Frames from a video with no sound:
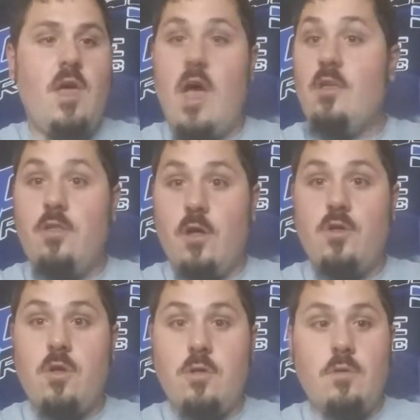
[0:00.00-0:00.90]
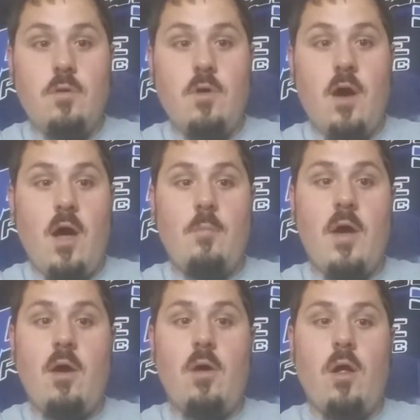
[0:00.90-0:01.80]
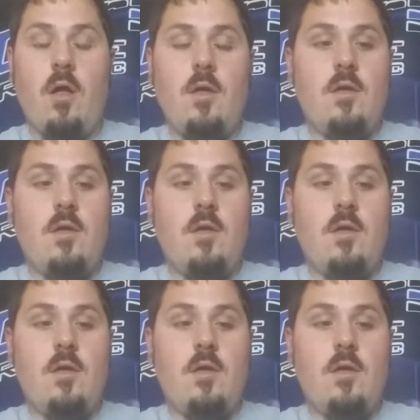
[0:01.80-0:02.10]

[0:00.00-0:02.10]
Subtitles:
at such high power.